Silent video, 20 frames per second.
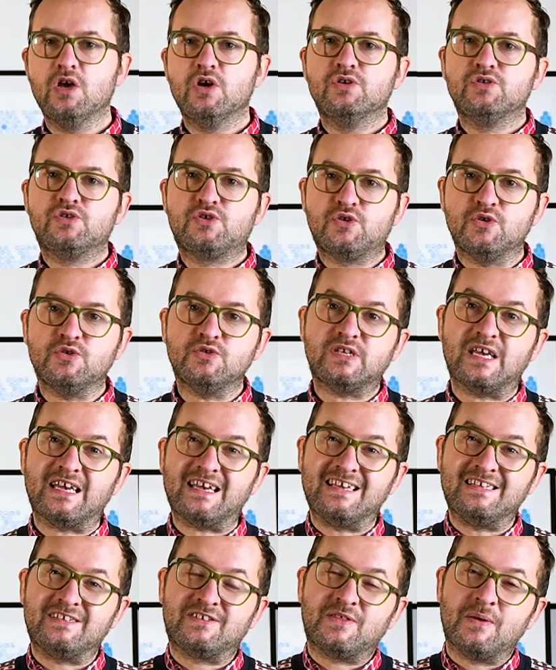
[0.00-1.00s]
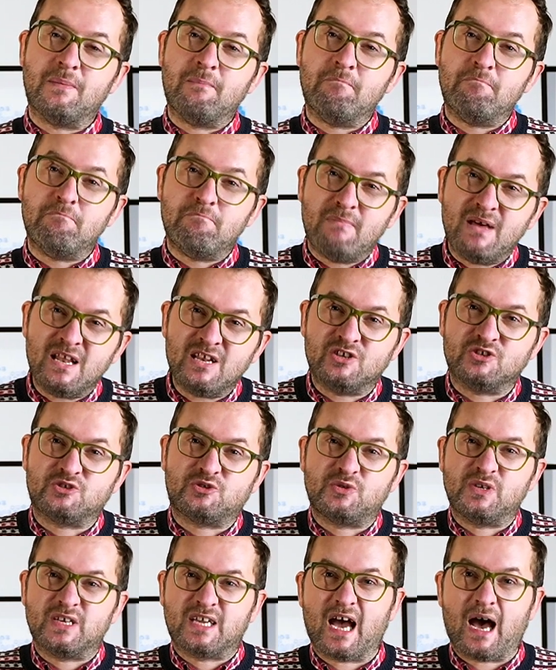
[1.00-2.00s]
Susa is the
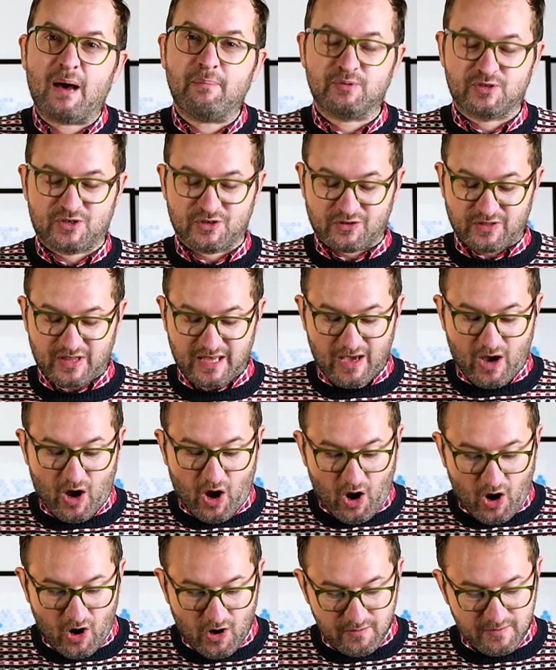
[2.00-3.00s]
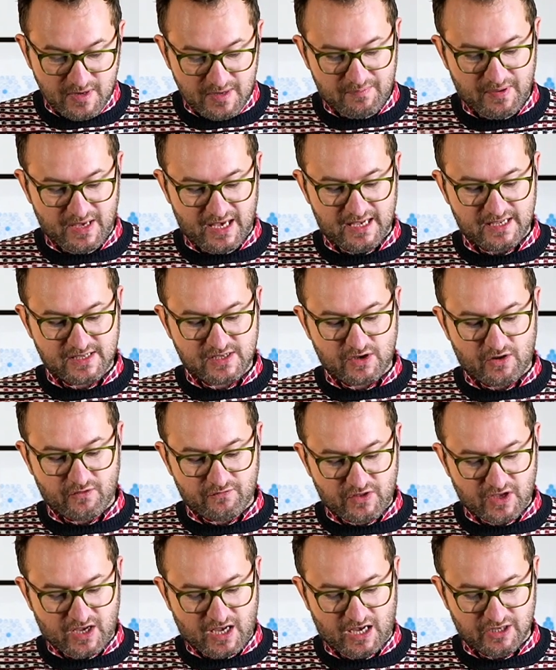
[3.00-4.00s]
military capital, the army base of
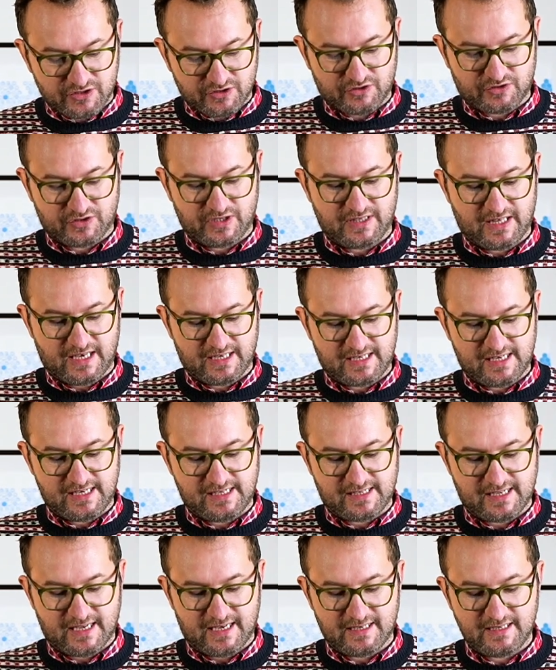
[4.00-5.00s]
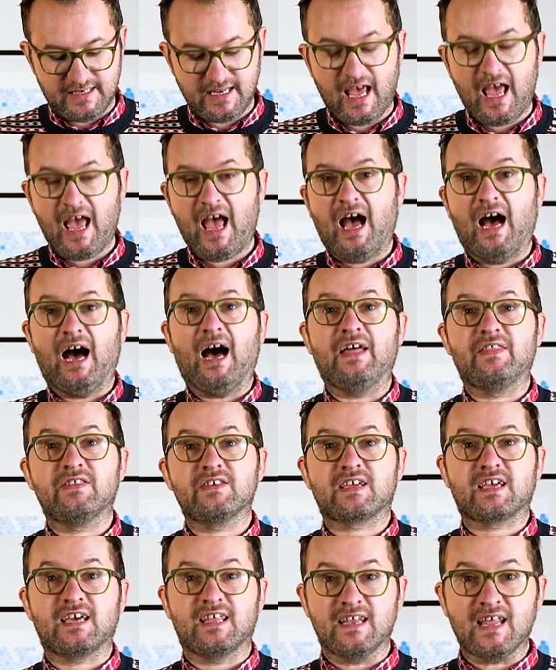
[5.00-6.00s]
the country that he's in, and the
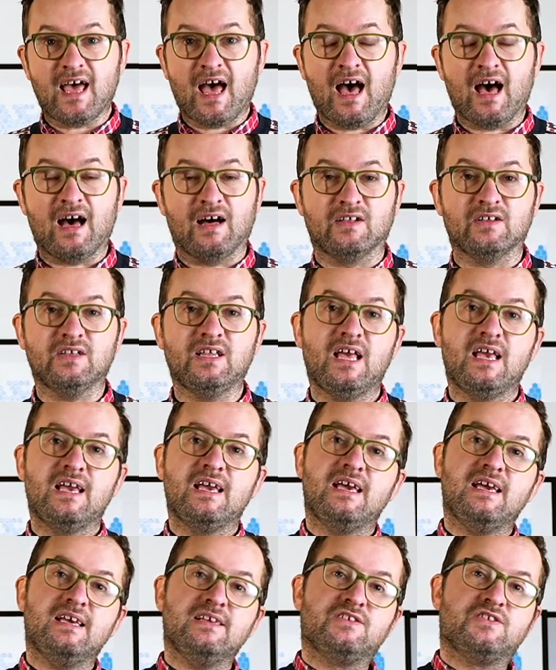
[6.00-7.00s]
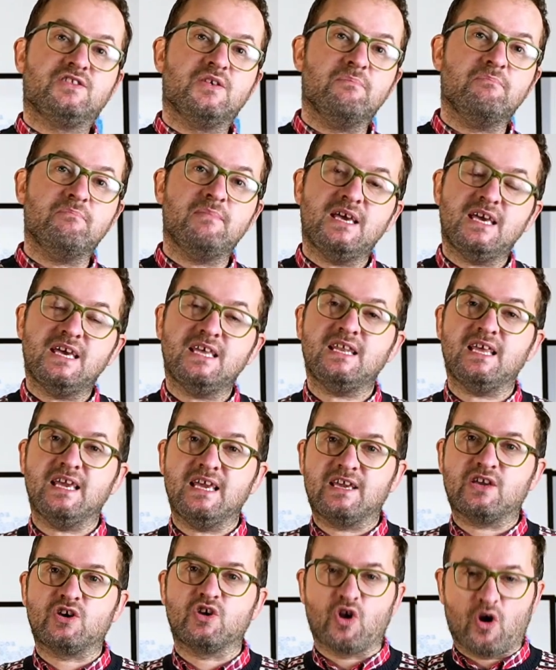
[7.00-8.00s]
canal is the main
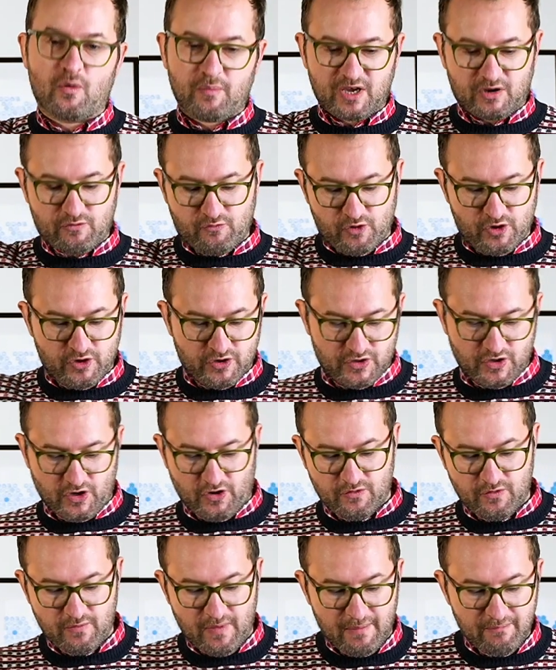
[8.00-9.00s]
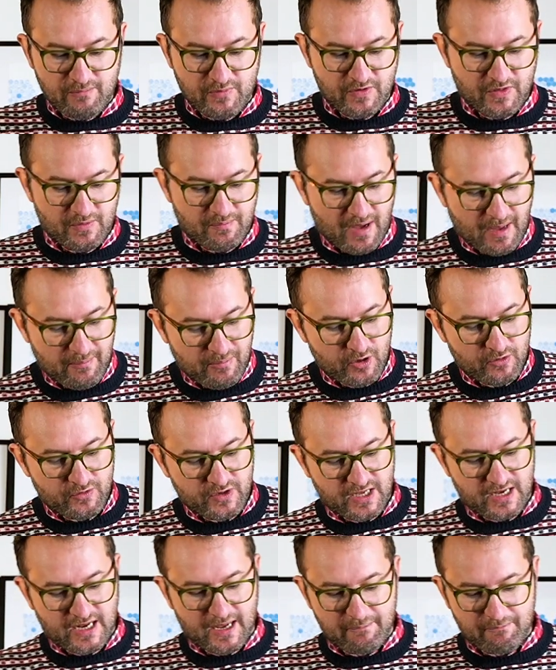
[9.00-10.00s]
economic route. Now remember, the
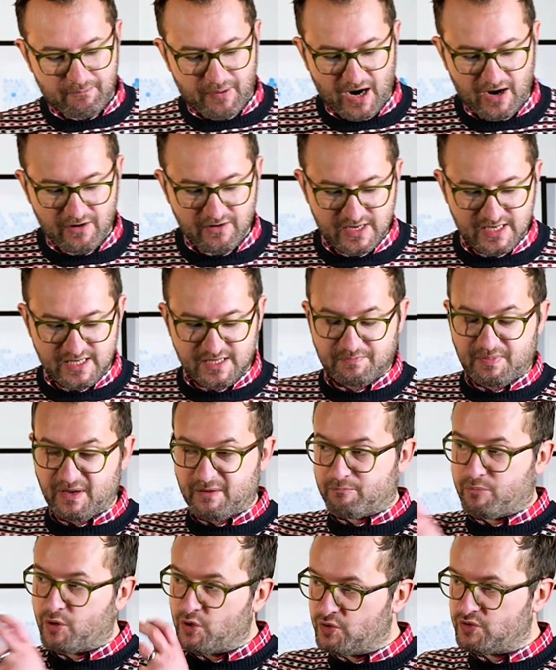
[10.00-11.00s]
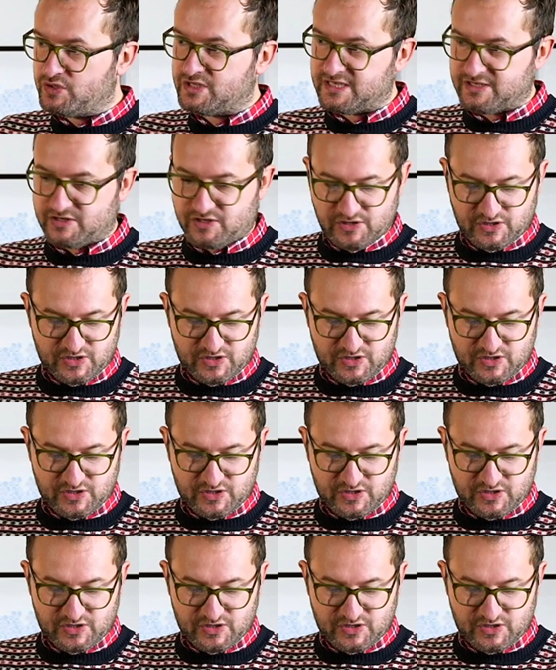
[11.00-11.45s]
Babylonian Empire he's been pulled in to